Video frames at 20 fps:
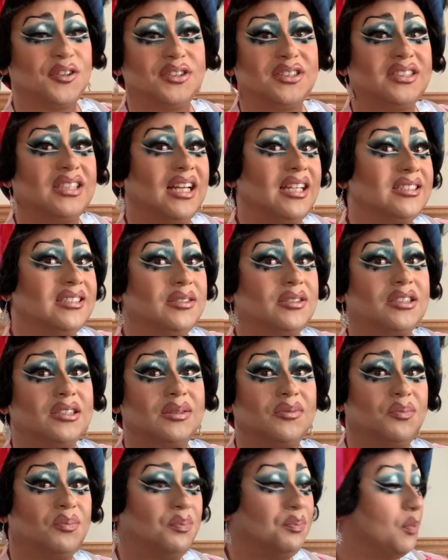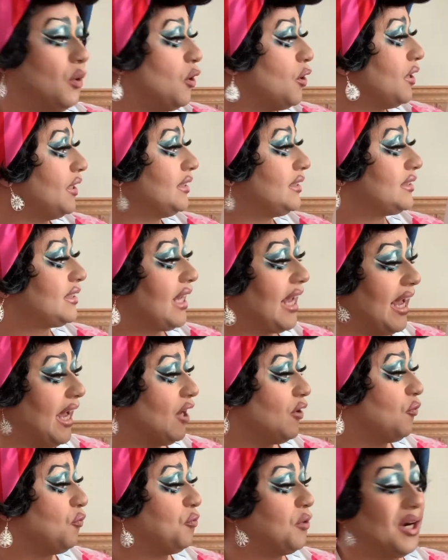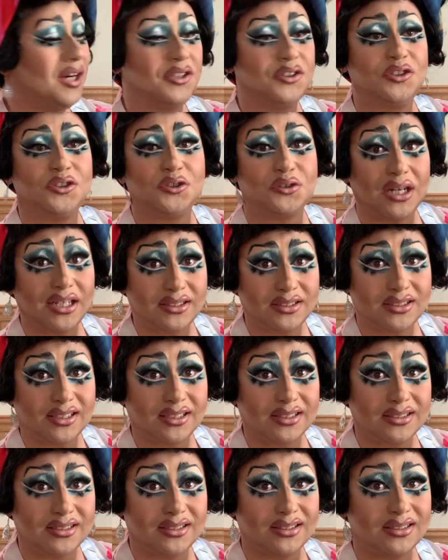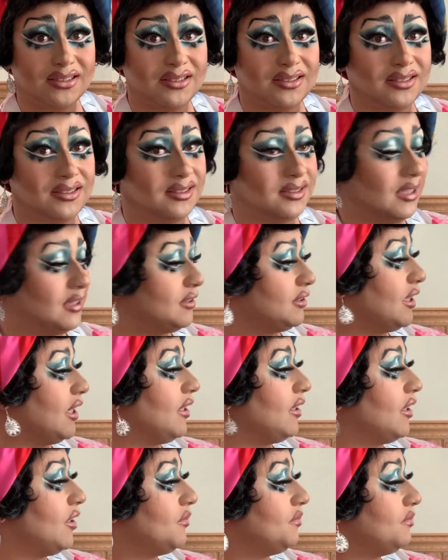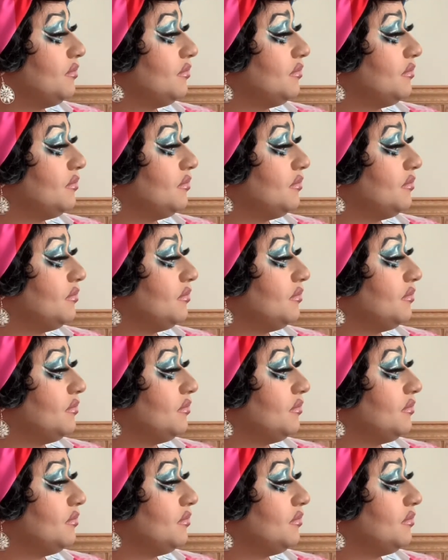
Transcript: says boys can't wear dresses," said Jacob.